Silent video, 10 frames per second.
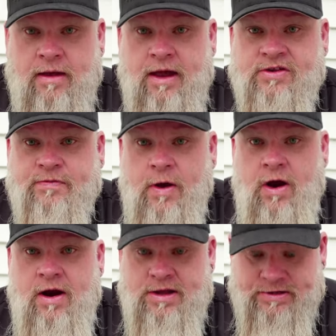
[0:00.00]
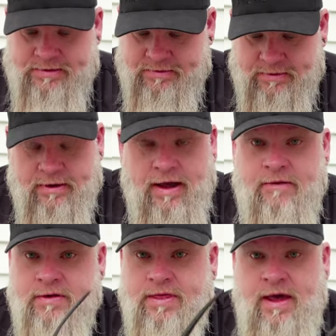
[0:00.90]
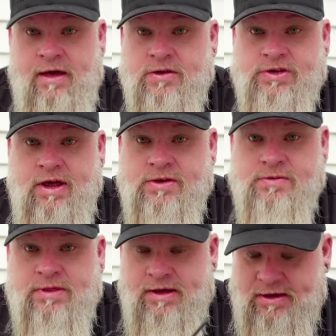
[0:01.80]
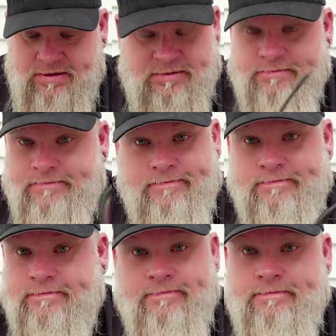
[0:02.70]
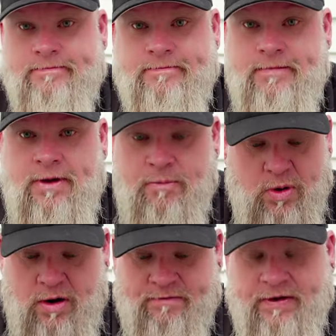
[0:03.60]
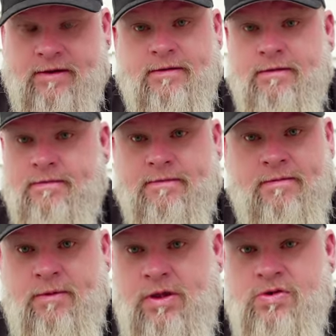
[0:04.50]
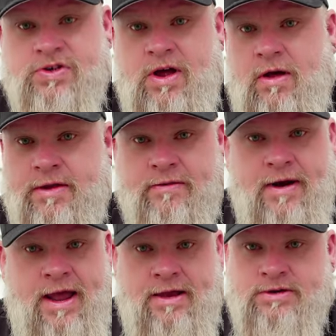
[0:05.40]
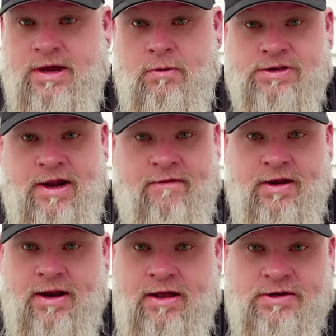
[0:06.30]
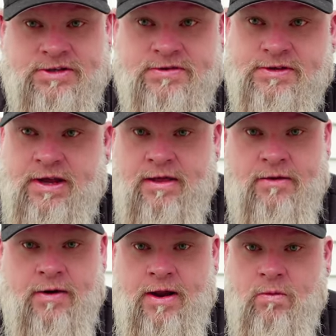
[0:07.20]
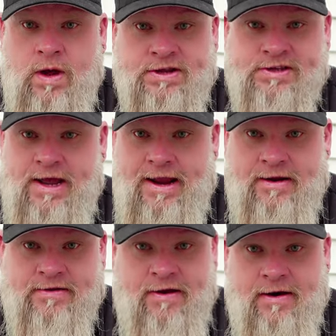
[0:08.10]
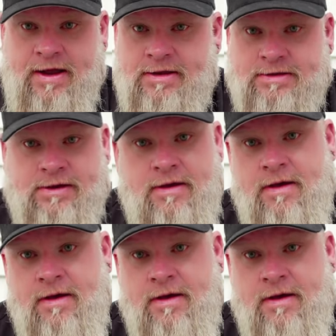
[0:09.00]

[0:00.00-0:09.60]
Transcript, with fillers: As far as everything else goes with these, they're perfect. I mean, you saw at the range, I wasn't having any issues seeing the red and white sight-in targets